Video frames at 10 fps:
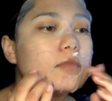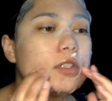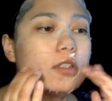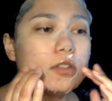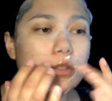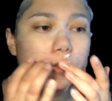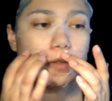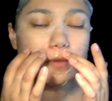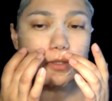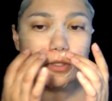So don't
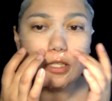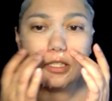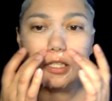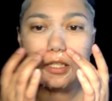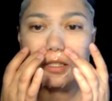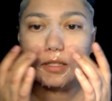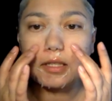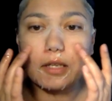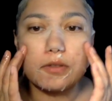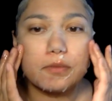overstretch it.
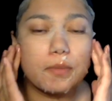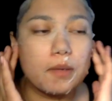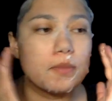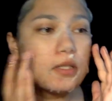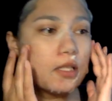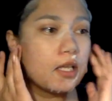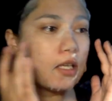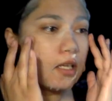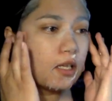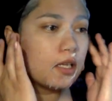That was my
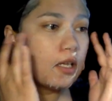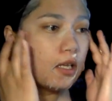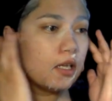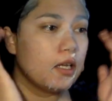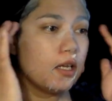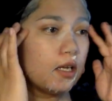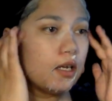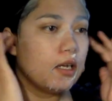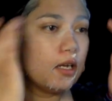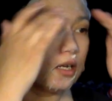mistake.
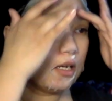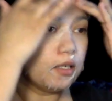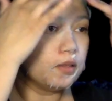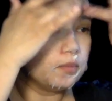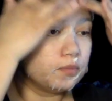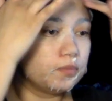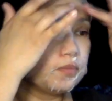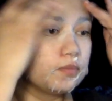And